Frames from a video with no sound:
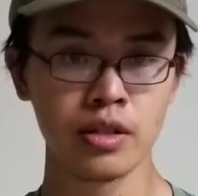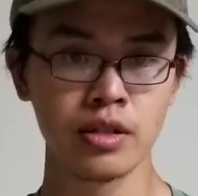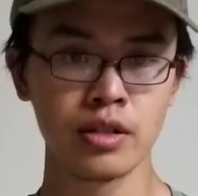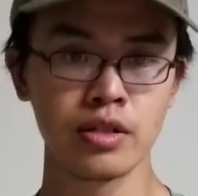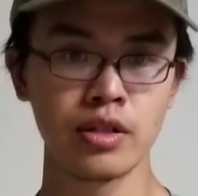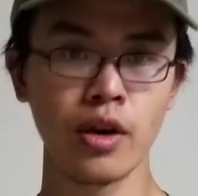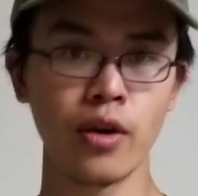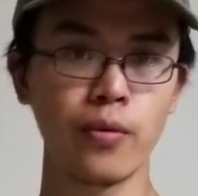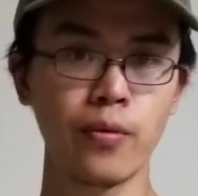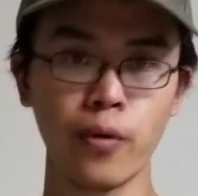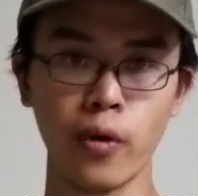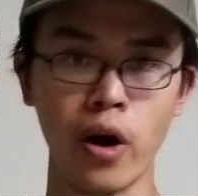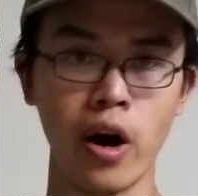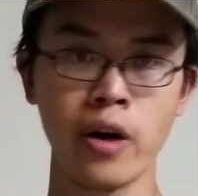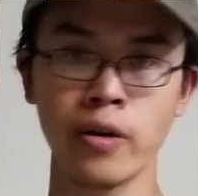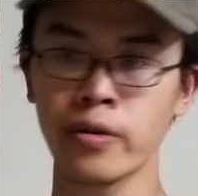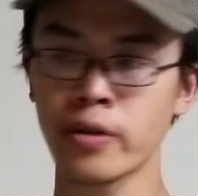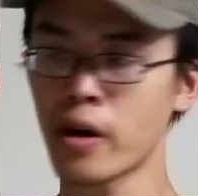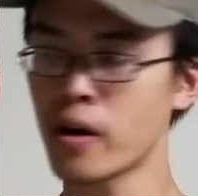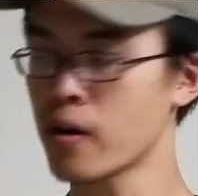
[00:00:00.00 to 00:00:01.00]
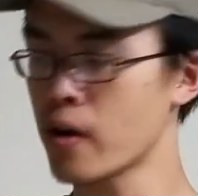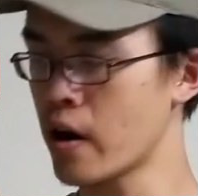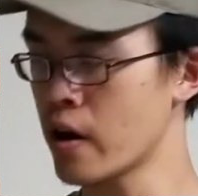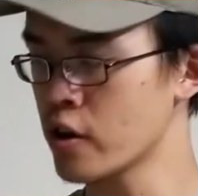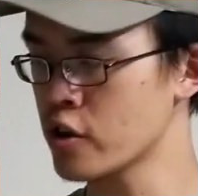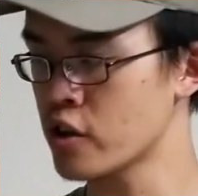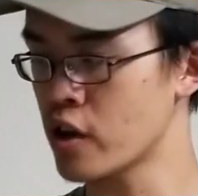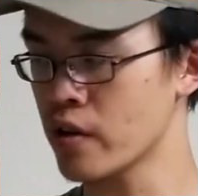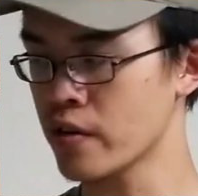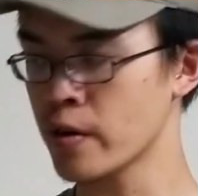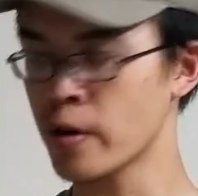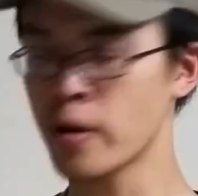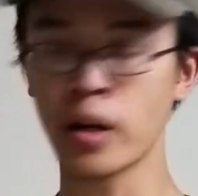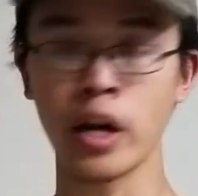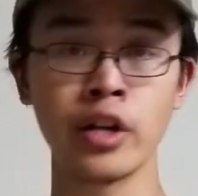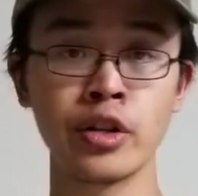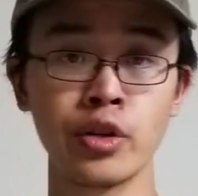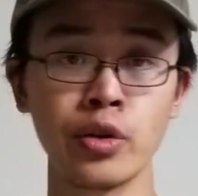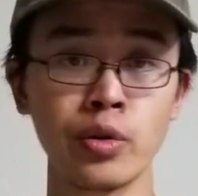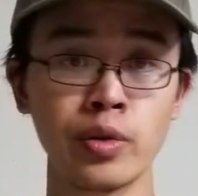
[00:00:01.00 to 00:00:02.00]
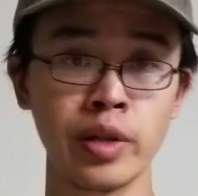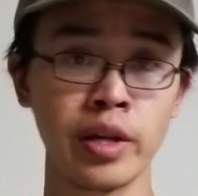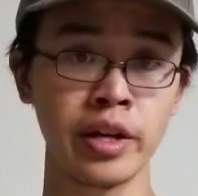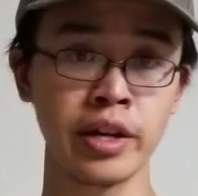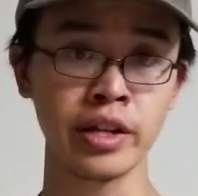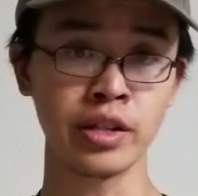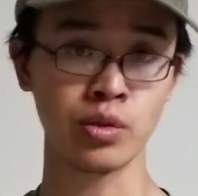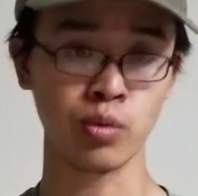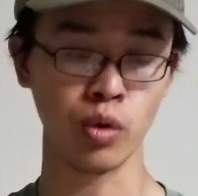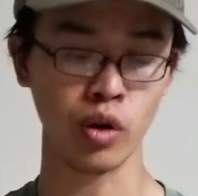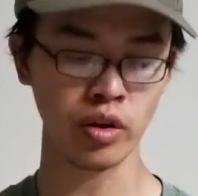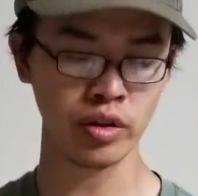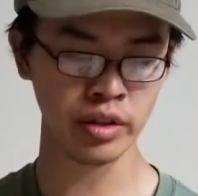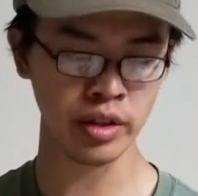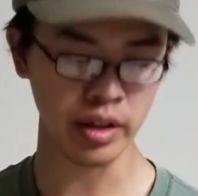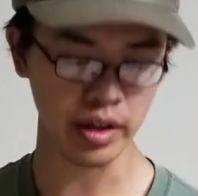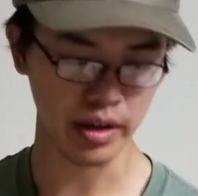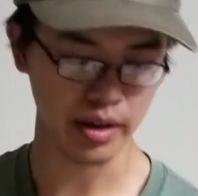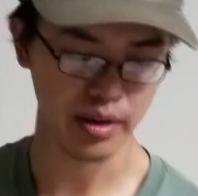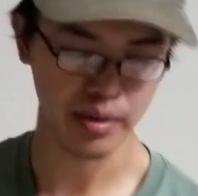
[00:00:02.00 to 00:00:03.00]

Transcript: So for a $100 airsoft gun, I do think it's worth it.